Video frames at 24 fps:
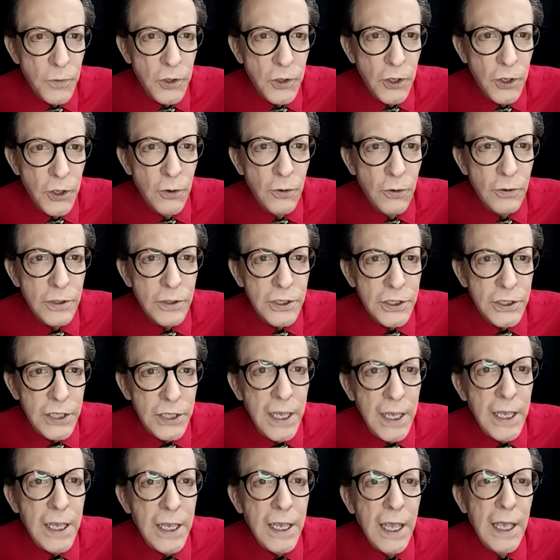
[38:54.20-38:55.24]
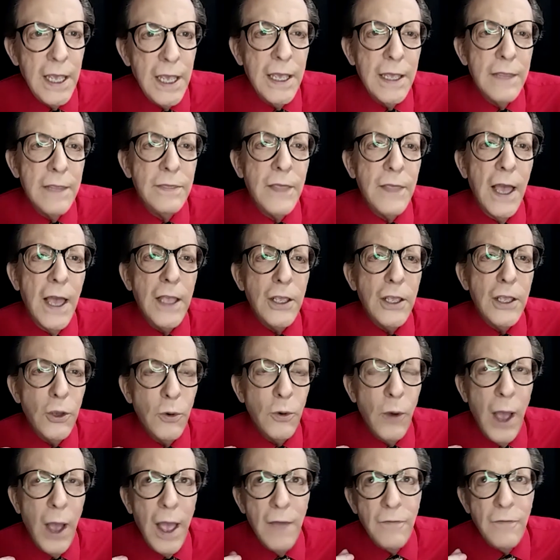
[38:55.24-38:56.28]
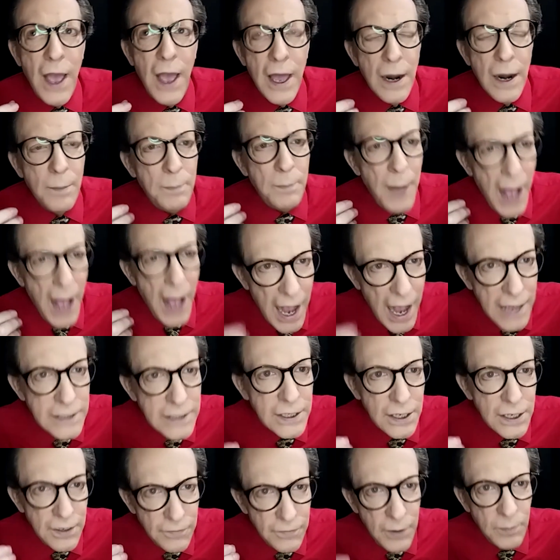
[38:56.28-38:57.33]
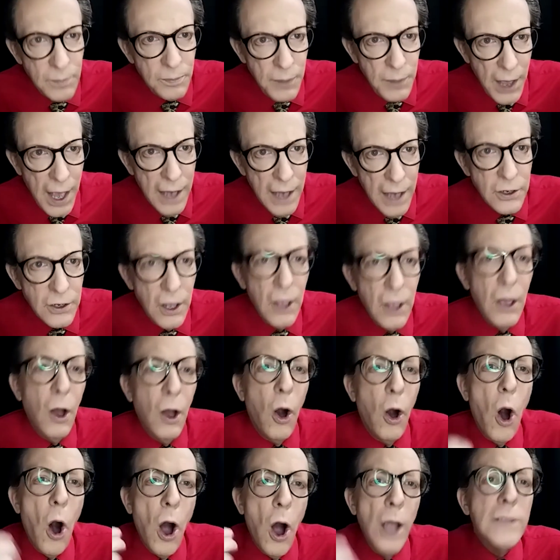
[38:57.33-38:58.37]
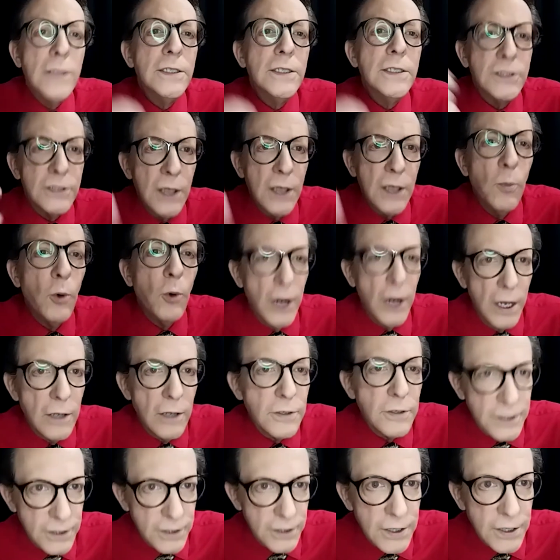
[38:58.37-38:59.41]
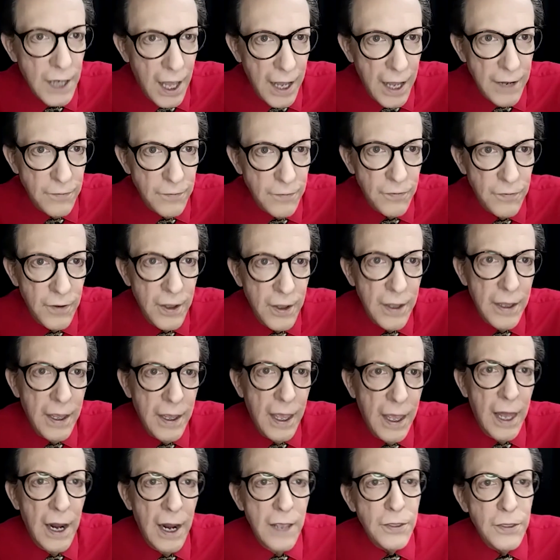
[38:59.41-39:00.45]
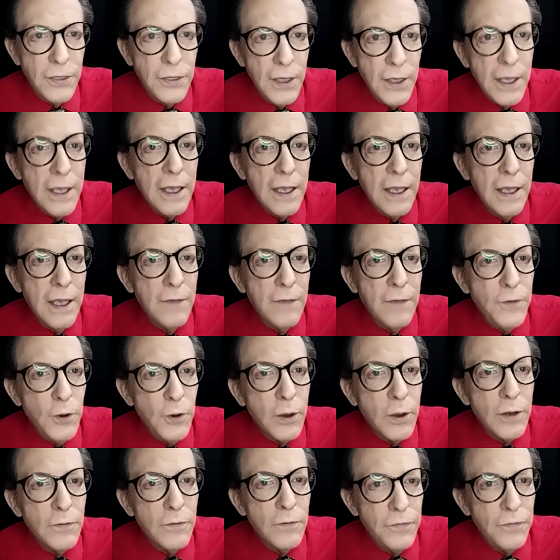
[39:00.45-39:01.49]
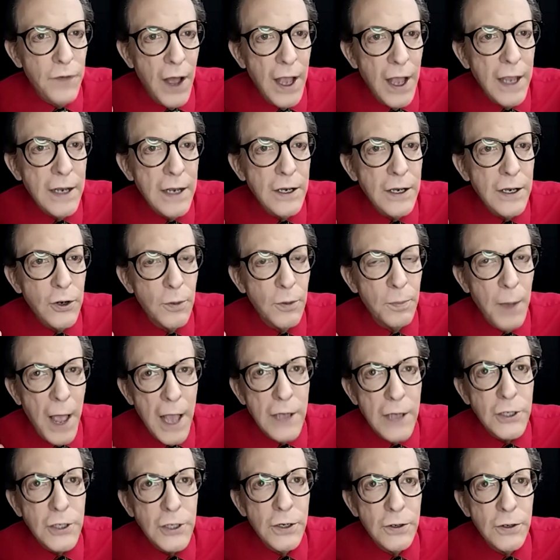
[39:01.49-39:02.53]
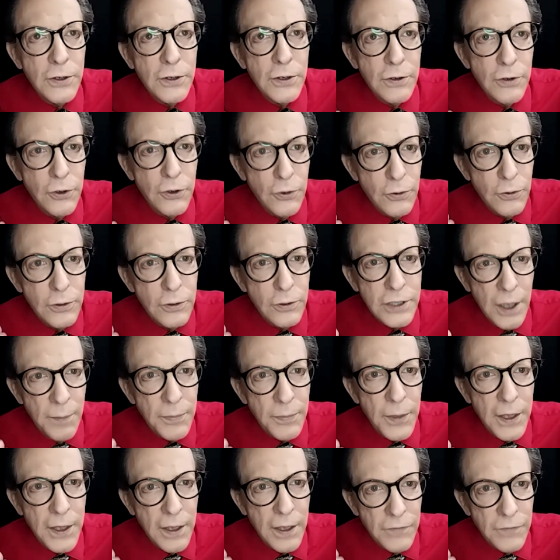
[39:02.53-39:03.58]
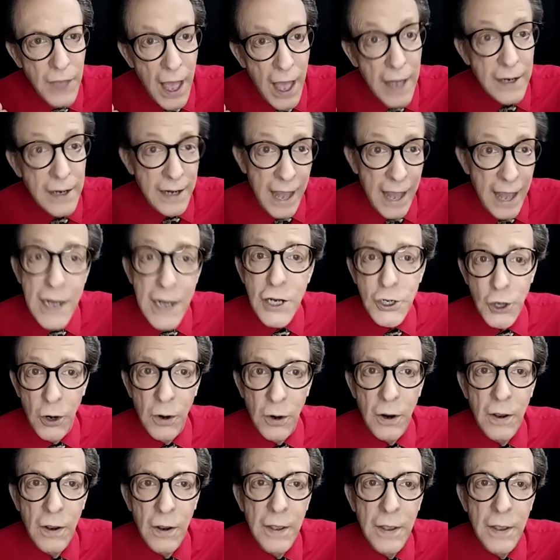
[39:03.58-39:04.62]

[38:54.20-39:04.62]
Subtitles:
to see that you have had a positive impact on someone else's life. And I think if you can find your passion to do something of that nature,